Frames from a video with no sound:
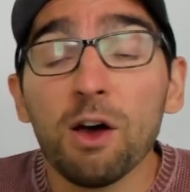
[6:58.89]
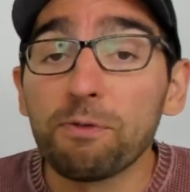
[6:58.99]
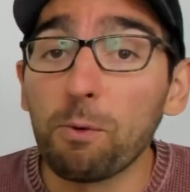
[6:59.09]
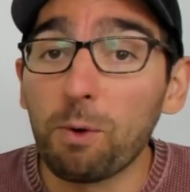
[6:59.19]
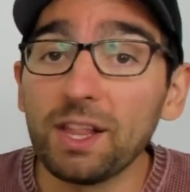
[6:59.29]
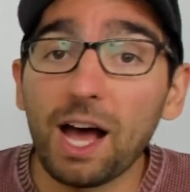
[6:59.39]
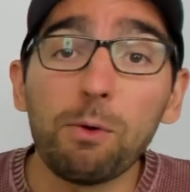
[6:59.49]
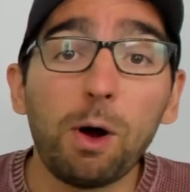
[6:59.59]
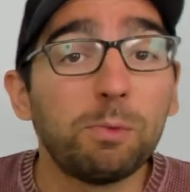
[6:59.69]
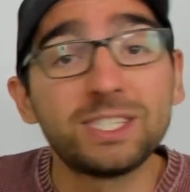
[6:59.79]
For 1
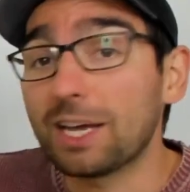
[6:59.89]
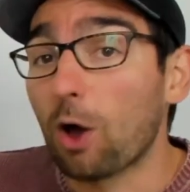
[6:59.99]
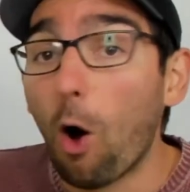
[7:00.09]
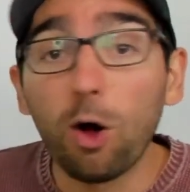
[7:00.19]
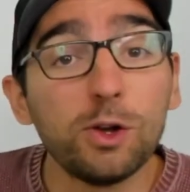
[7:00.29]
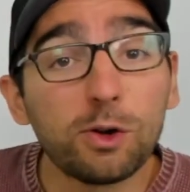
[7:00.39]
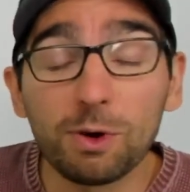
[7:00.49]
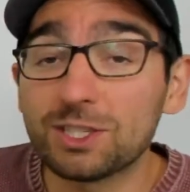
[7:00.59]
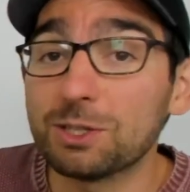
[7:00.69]
hour, we take all your questions